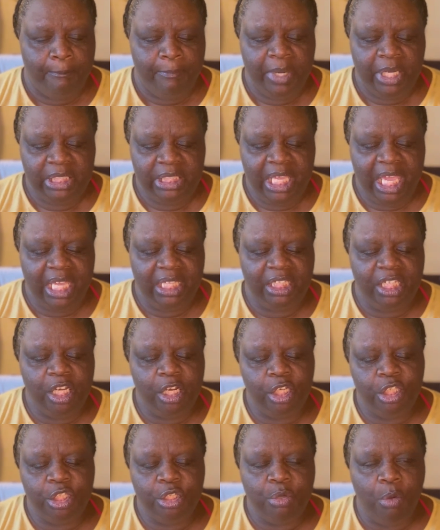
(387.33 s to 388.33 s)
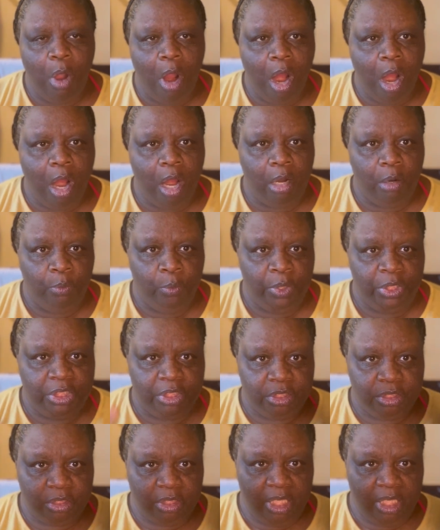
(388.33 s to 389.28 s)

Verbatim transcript: But yet here you are with